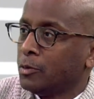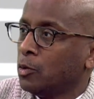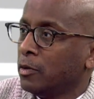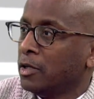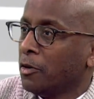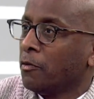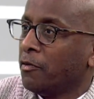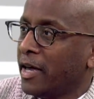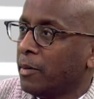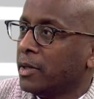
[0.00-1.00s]
to another
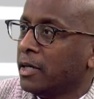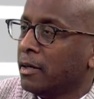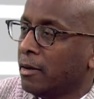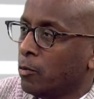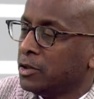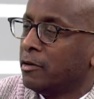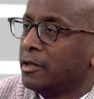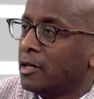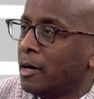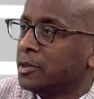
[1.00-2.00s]
family. What's our
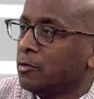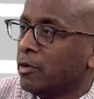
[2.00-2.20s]
adoption